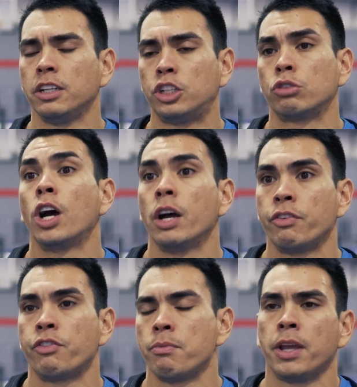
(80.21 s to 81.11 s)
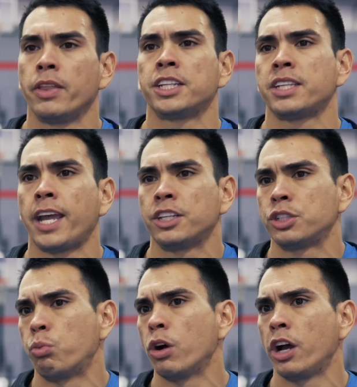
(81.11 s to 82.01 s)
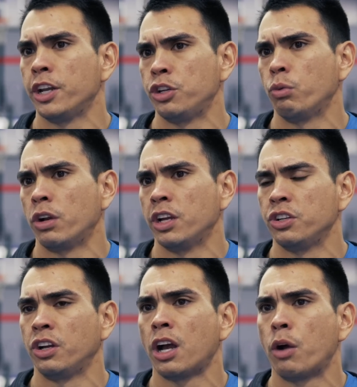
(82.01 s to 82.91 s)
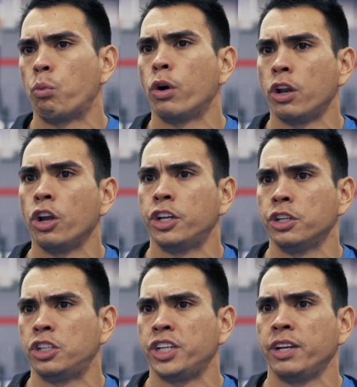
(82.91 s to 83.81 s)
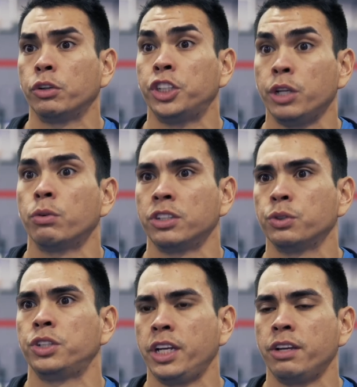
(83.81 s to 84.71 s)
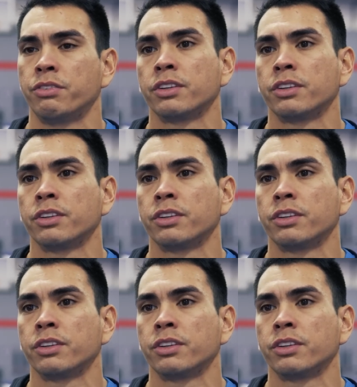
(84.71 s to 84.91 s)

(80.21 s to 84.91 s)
driver for me, and that's hence why I do what I do. I want her to achieve what she wants to achieve.